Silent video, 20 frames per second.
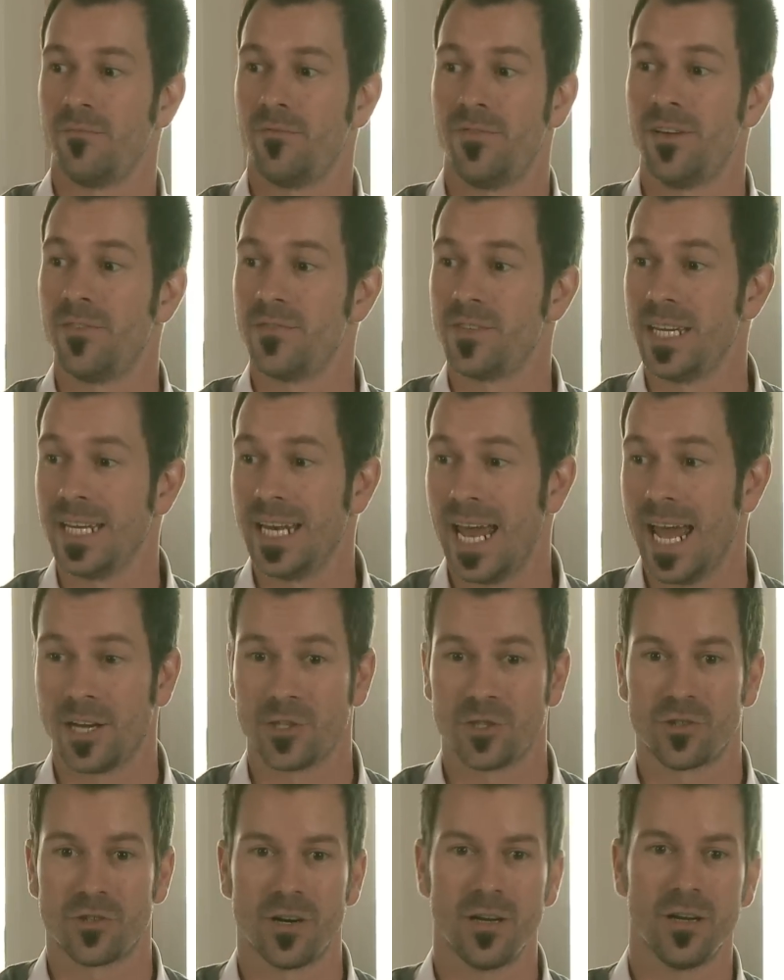15
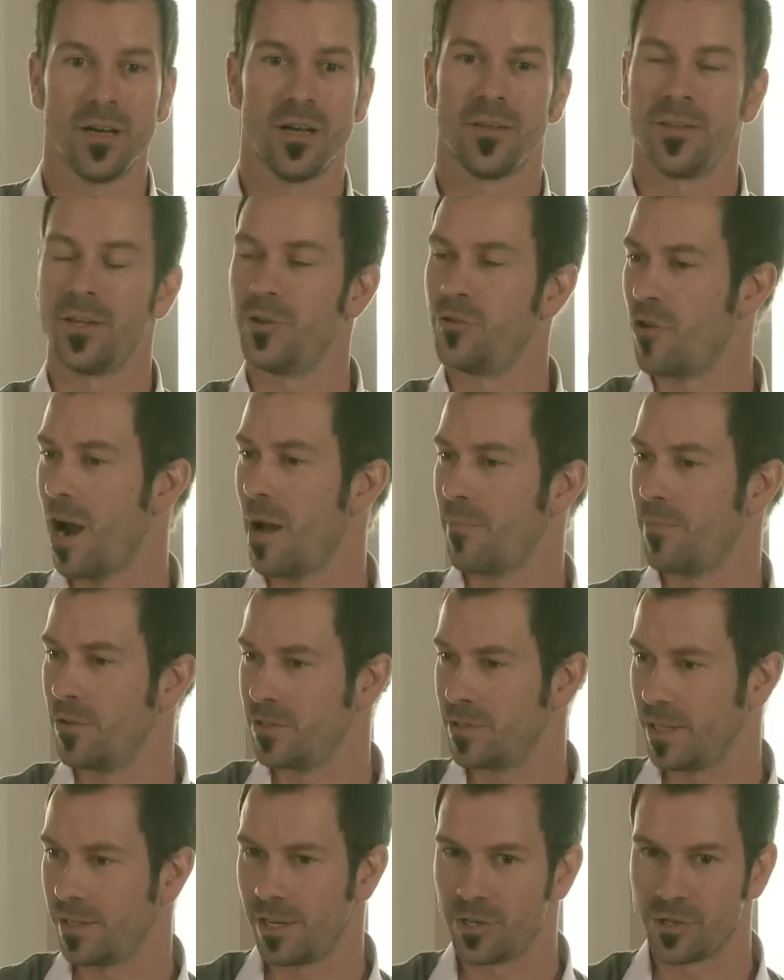extra, then drop
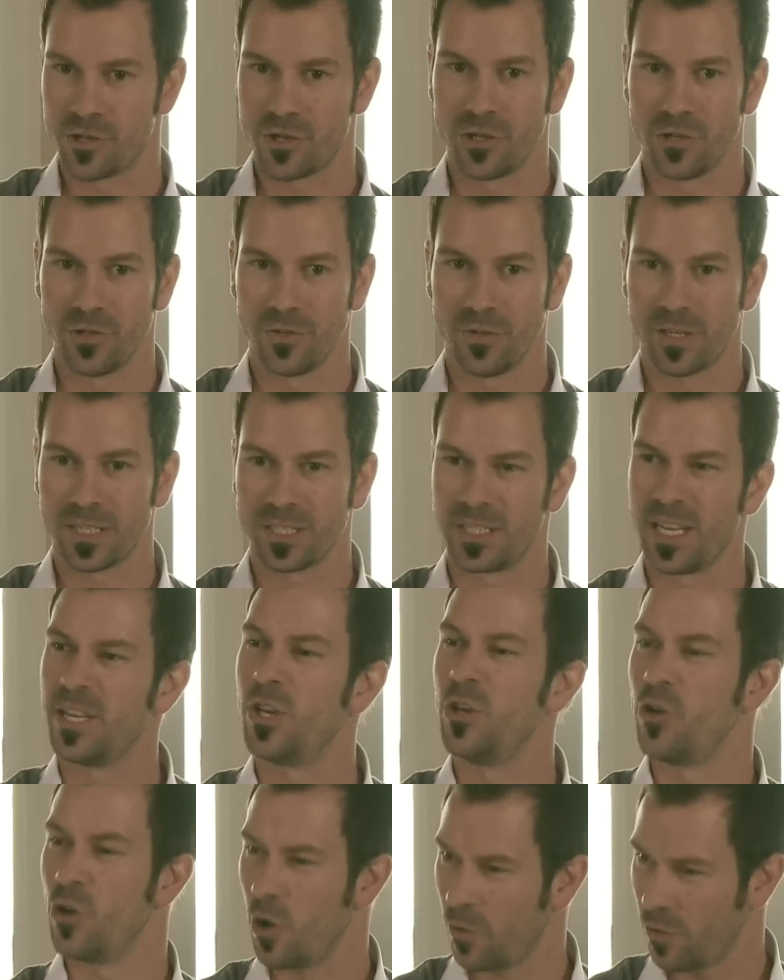those in there too, because then
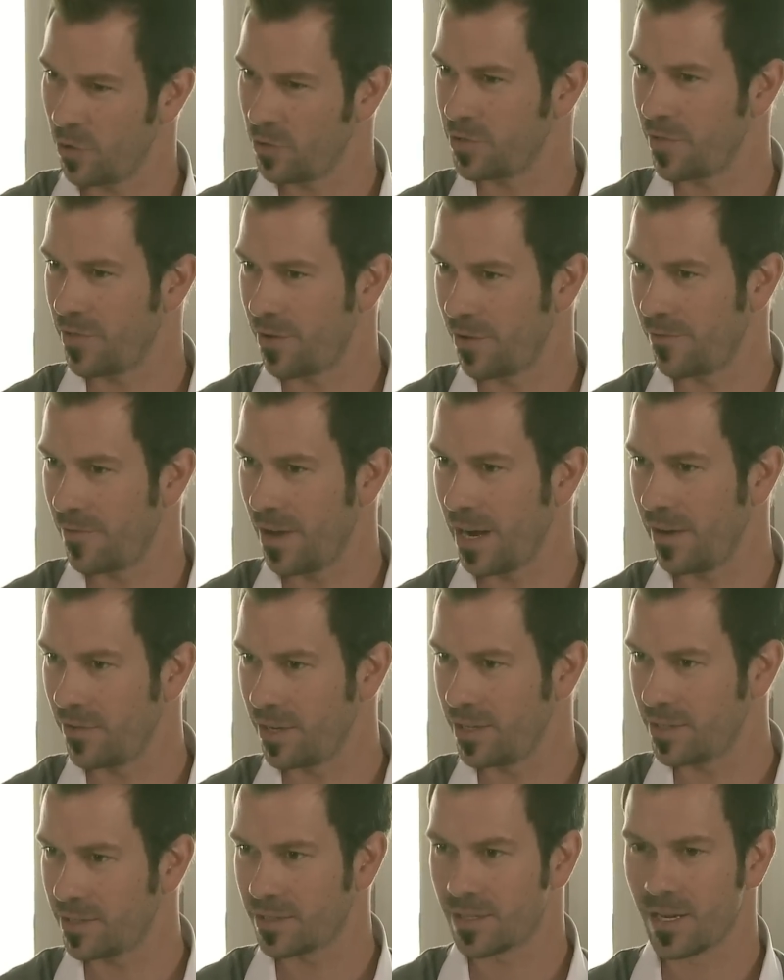you know those are their
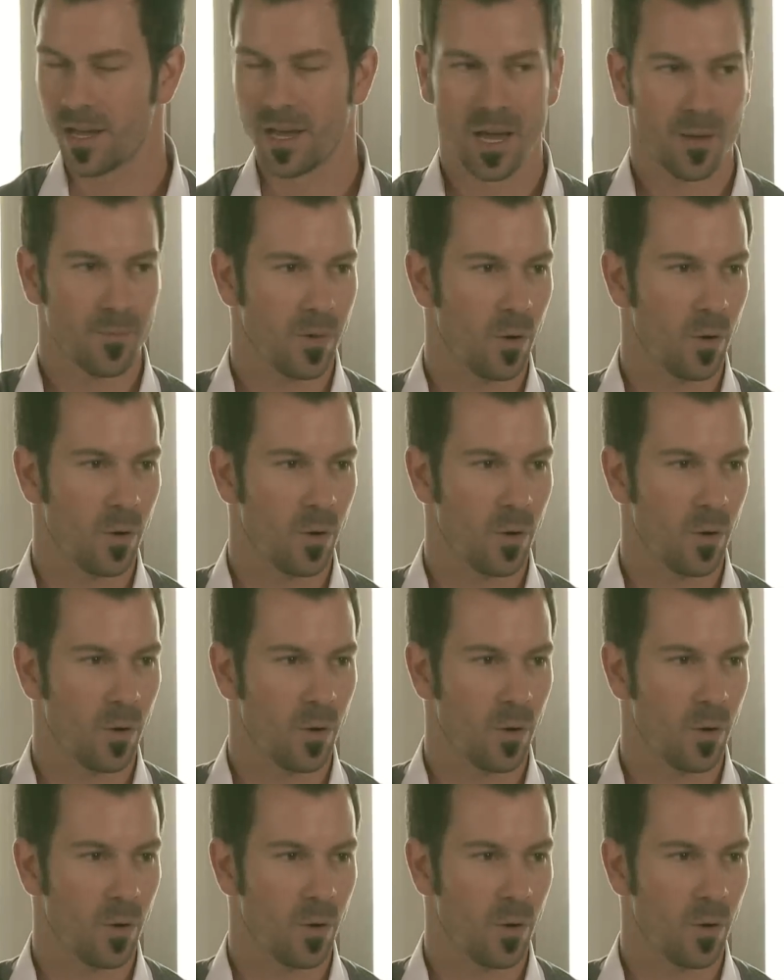favorites. Yeah.